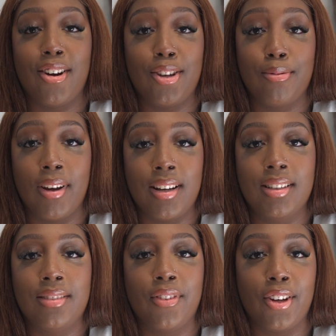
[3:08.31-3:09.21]
are you ready
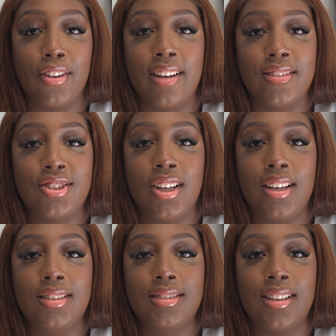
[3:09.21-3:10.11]
for your life to
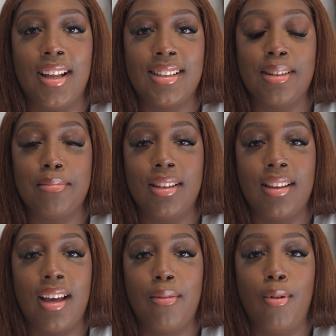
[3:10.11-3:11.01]
change? And that's something
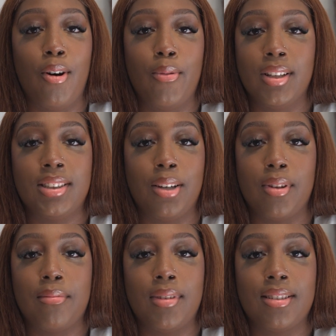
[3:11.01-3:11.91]
that will always stick
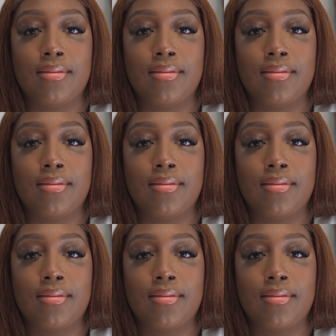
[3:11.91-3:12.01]
with me.